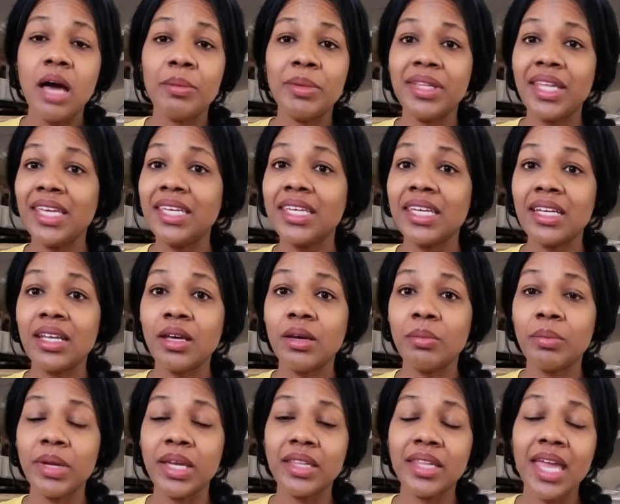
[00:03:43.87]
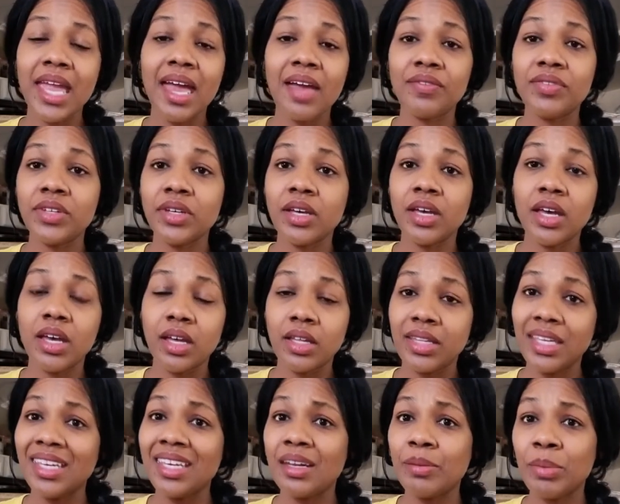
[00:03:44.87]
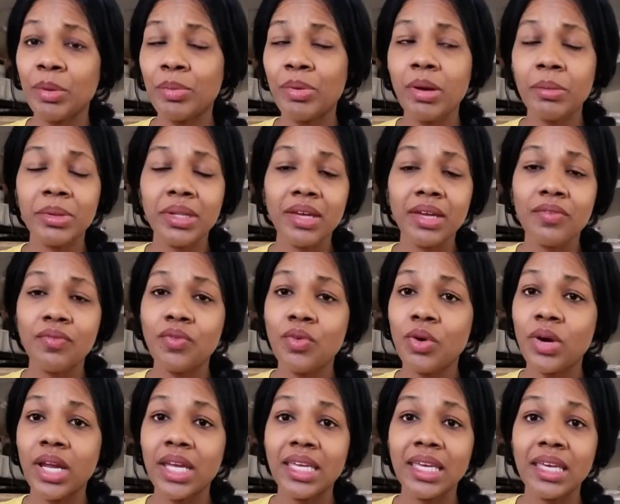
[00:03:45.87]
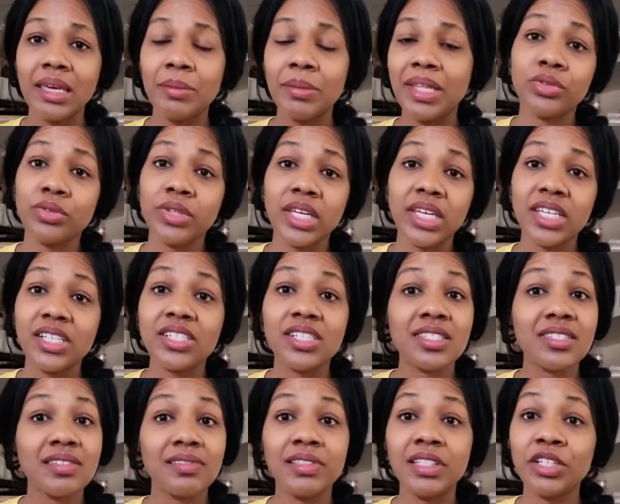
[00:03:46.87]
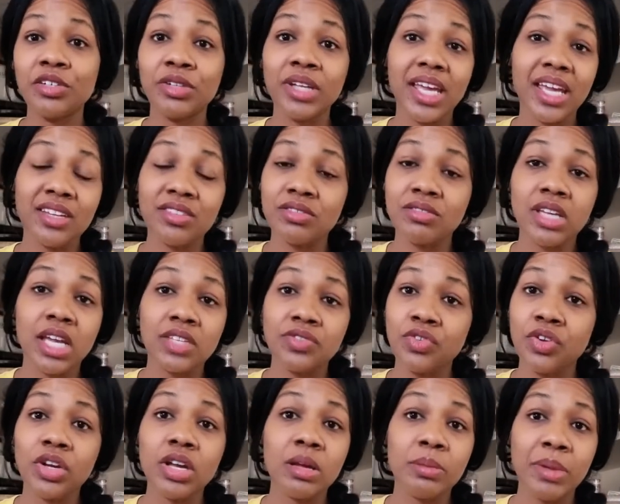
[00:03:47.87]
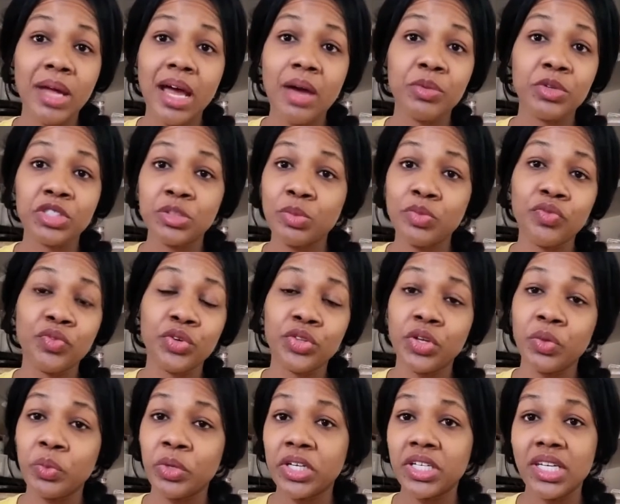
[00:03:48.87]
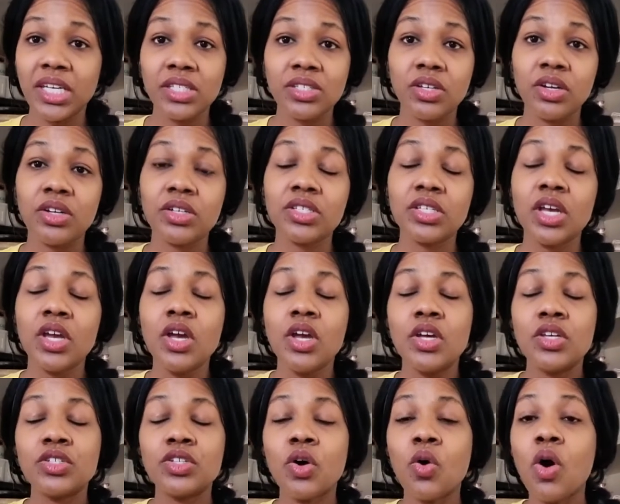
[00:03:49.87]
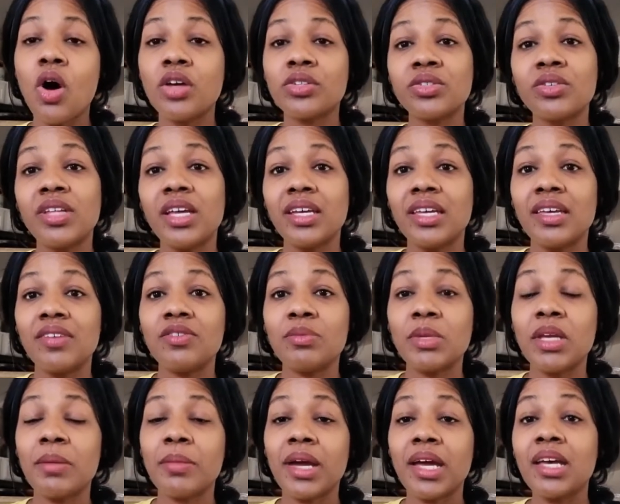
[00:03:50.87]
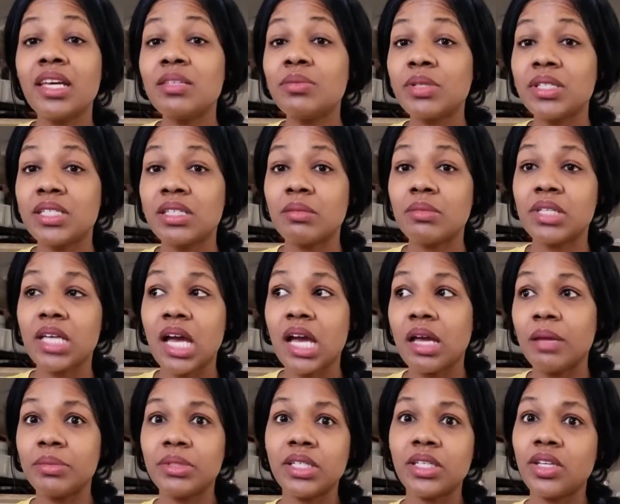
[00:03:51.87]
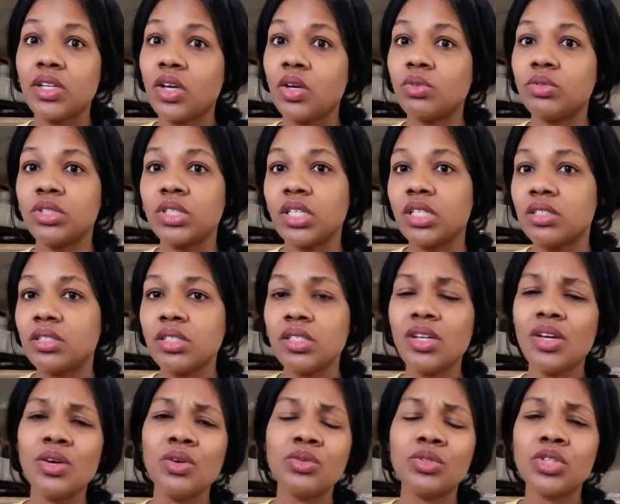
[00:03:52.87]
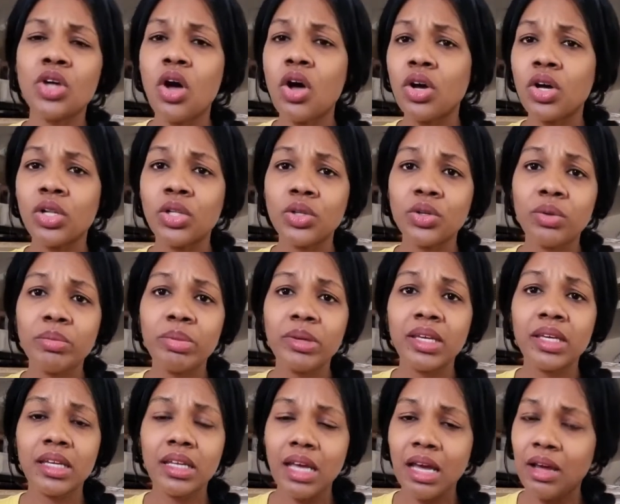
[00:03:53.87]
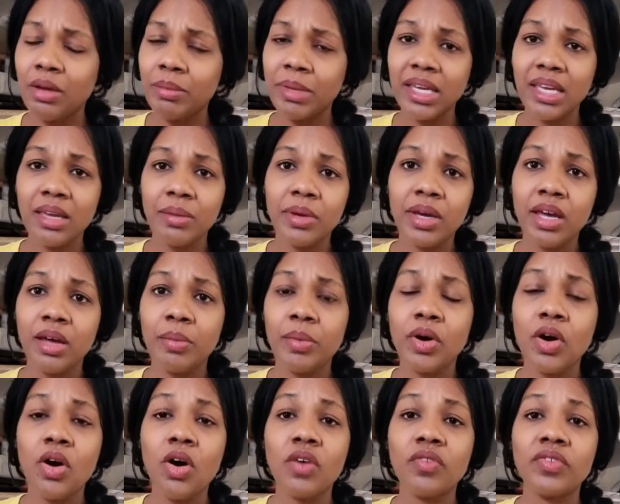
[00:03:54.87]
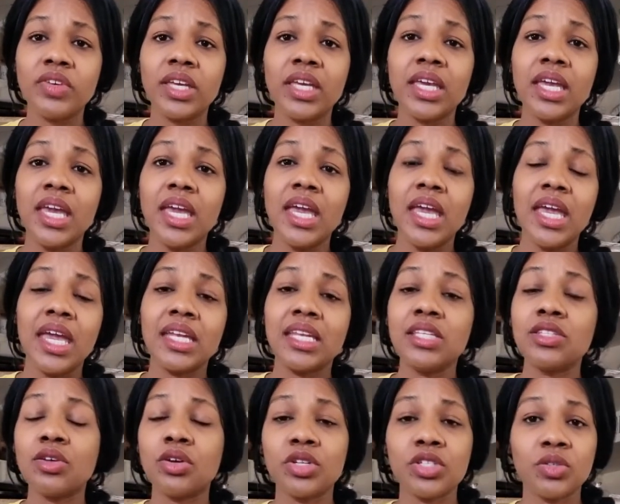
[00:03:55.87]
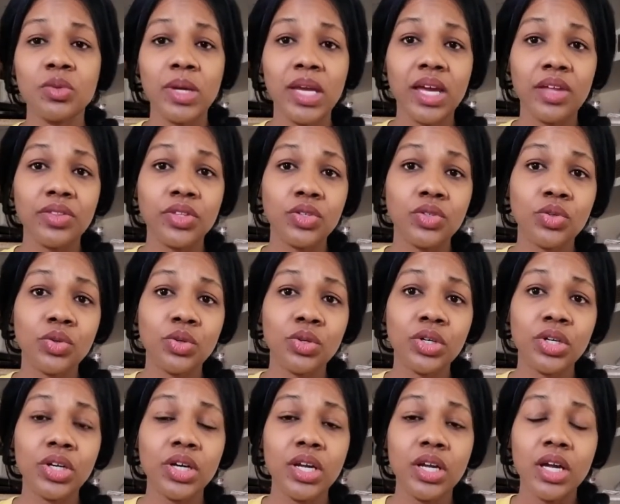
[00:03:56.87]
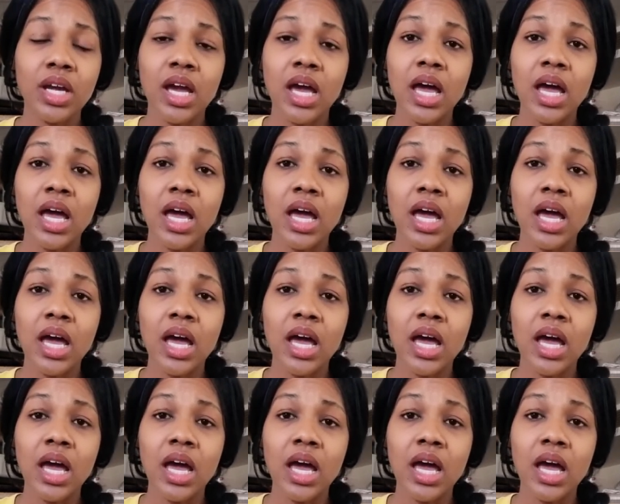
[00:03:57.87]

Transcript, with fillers: Um, and they get up and they have to, uh, they get up at probably like 4 a.m. So they can just literally exercise for a couple hours before their workday starts. So also that gives me and my husband some time to, you know, just, you know, talk a little bit. I'll make him a cup of coffee and he's on his way out the door.